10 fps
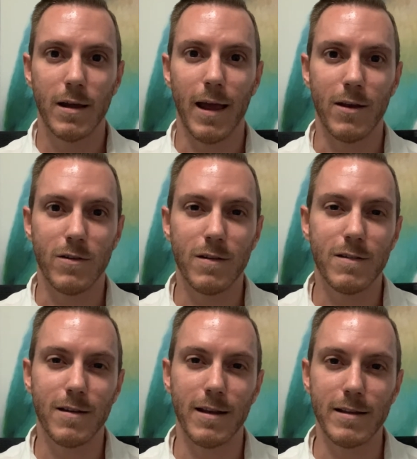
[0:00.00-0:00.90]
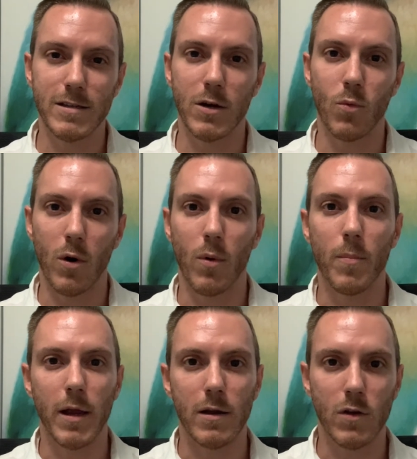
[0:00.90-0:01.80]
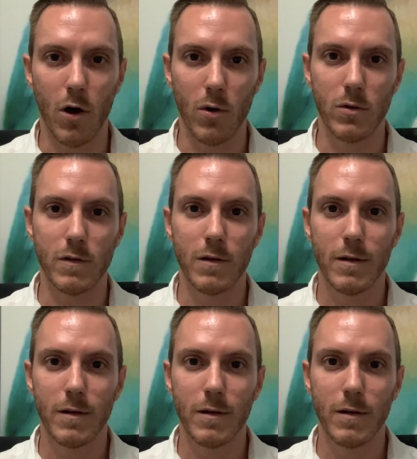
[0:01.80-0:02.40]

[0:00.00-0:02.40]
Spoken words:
and just listen to what we're being told.